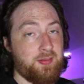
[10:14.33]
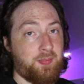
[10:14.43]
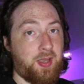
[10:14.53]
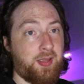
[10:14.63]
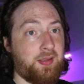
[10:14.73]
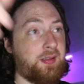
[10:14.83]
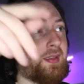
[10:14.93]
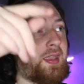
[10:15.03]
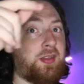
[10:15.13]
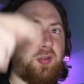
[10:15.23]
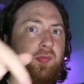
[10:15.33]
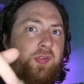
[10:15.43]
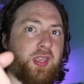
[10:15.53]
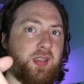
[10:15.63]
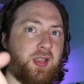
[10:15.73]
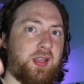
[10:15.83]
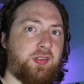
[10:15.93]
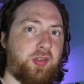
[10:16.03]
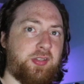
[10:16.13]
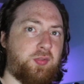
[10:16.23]
Bye. And don't forget
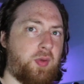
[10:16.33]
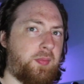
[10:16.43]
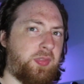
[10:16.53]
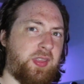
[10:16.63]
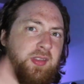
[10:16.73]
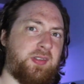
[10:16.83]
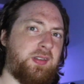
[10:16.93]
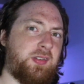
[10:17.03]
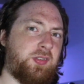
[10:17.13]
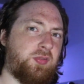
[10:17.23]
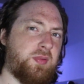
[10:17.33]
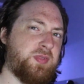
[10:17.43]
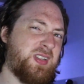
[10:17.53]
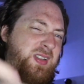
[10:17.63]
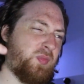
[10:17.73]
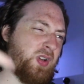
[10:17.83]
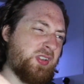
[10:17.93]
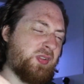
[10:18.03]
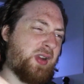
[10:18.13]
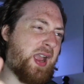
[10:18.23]
guys, links to everything is in the description. And
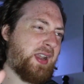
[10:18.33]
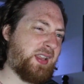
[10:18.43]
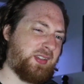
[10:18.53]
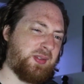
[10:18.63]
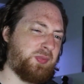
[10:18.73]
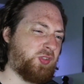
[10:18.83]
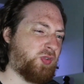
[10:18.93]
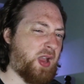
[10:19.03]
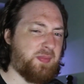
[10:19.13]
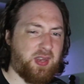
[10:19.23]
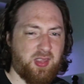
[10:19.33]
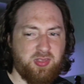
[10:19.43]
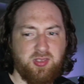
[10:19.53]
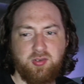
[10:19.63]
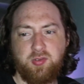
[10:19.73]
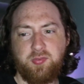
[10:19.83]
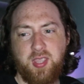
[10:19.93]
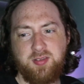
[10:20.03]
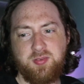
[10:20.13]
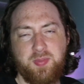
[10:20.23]
while you're at it, subscribe and hit the
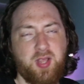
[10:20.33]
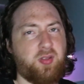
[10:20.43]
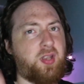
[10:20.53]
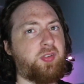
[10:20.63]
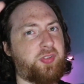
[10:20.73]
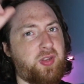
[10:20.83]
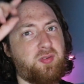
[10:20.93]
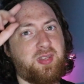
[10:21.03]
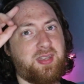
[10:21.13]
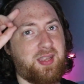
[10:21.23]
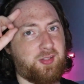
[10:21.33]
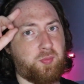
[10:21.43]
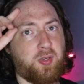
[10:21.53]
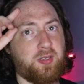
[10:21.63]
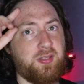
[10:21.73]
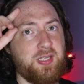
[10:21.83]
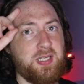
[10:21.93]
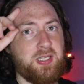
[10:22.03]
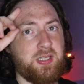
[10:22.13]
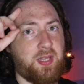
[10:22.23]
notification bell, and I'll see you in the next one.
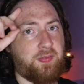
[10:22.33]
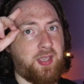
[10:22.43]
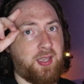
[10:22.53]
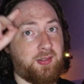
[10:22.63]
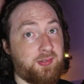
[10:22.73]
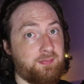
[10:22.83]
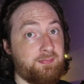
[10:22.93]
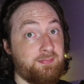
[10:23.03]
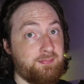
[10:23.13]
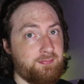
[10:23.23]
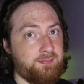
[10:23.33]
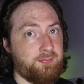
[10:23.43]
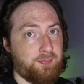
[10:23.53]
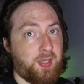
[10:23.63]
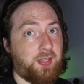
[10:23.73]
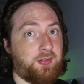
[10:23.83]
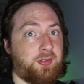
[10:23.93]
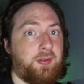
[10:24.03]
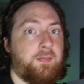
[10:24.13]
Love you guys. Peace.